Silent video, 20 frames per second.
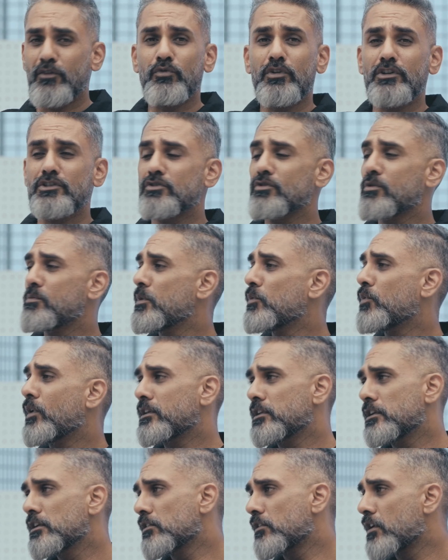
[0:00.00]
worst, you'll be
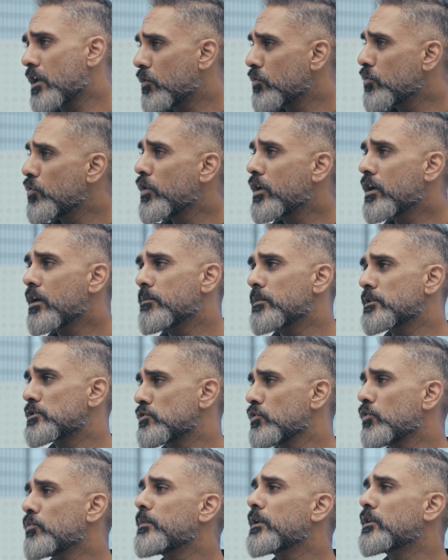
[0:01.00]
1 gear down going up a
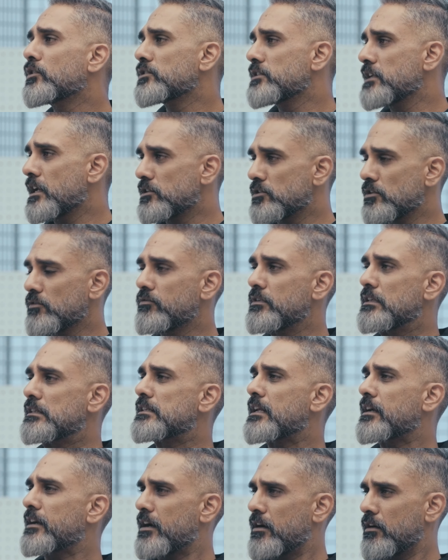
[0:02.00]
slope because the engine
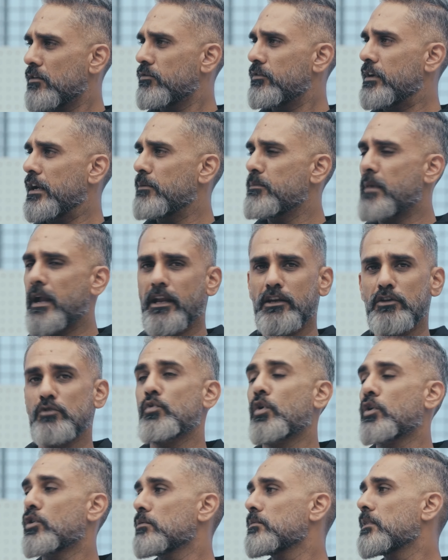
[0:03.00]
feels that kind of laid back and you
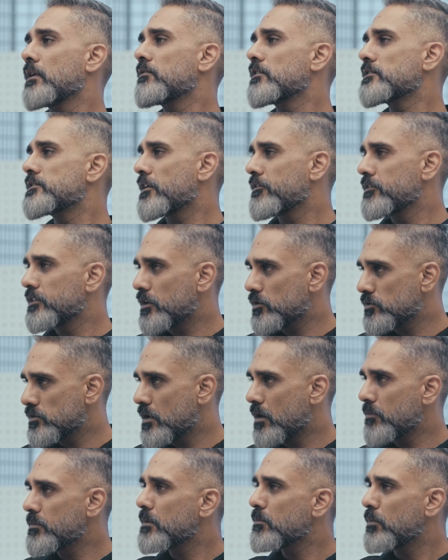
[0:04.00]
want to be above
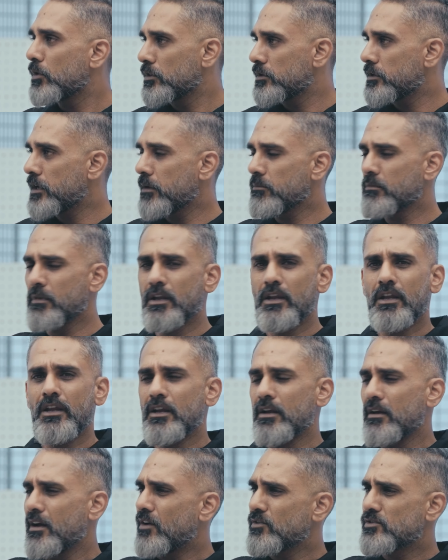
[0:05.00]
7,000 RPM all the time.
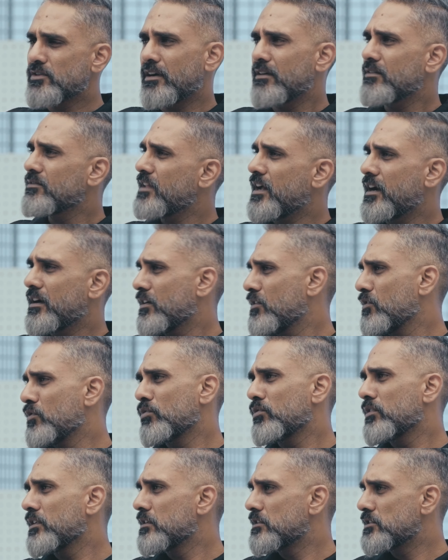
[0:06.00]
Outside of that,
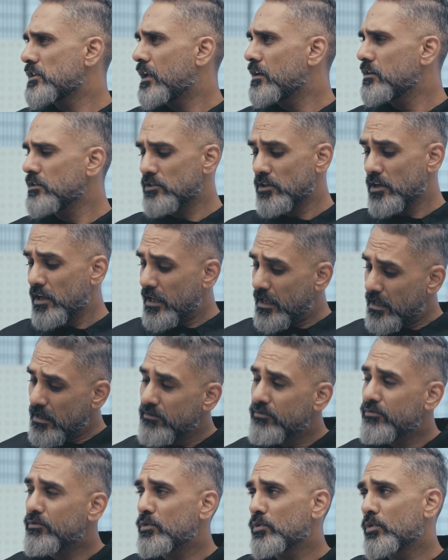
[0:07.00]
no real challenge.
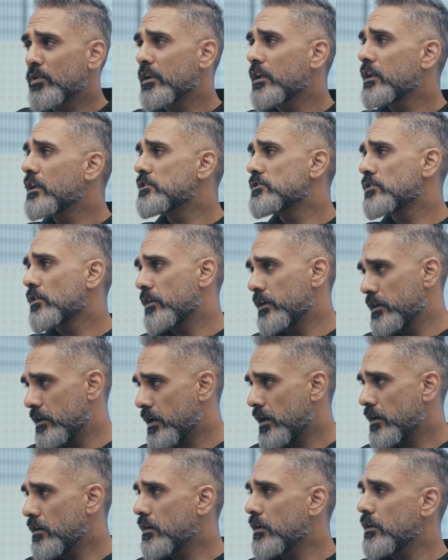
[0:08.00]
If touring is your
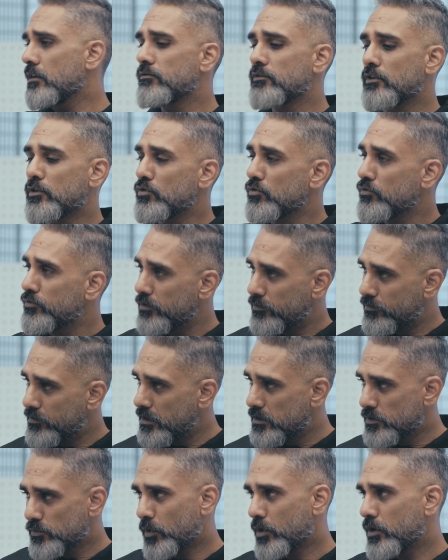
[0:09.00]
intent, if the
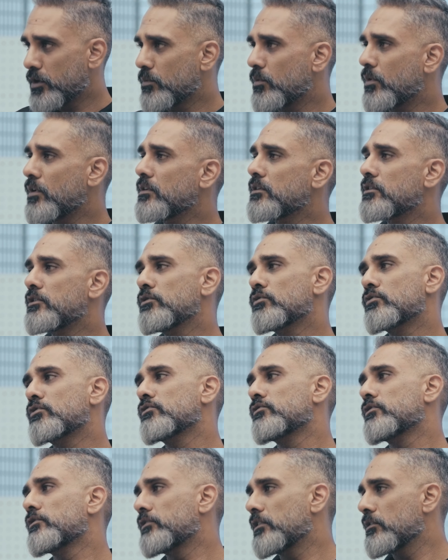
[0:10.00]
250 is what you want, the Duke
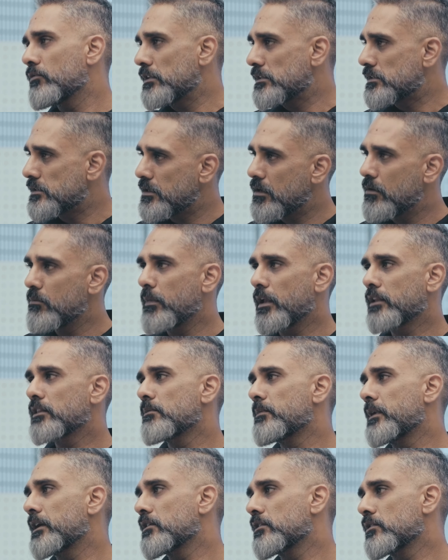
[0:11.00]
250 will still make
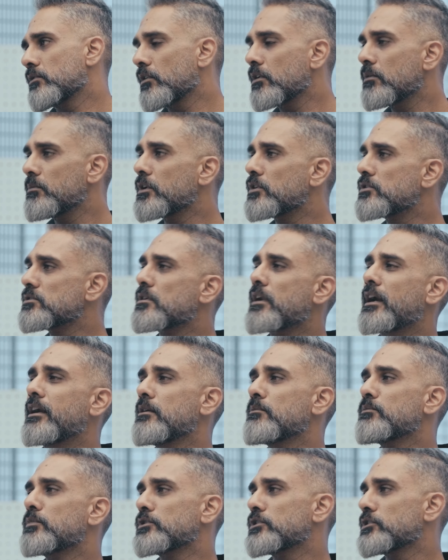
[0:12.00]
the better tourer because the
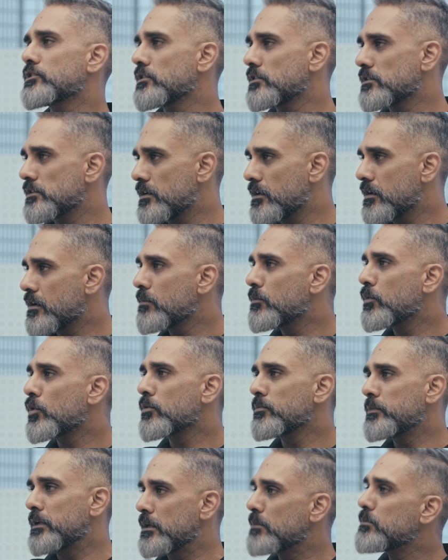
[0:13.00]
riding position is a little
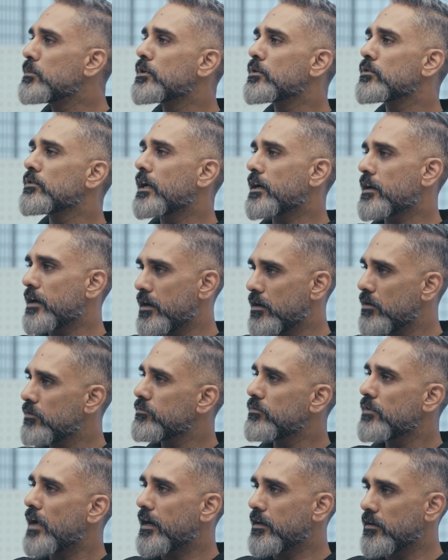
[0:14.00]
more amenable to that kind
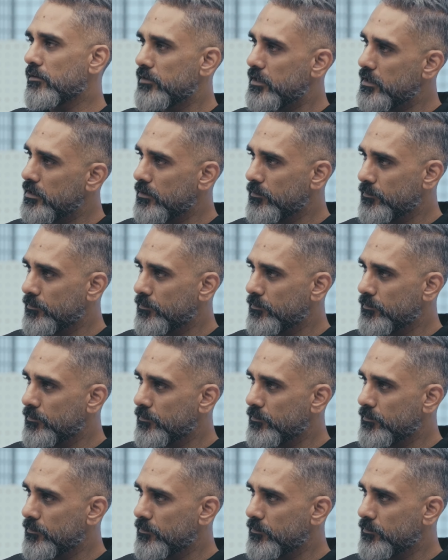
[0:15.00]
of activity.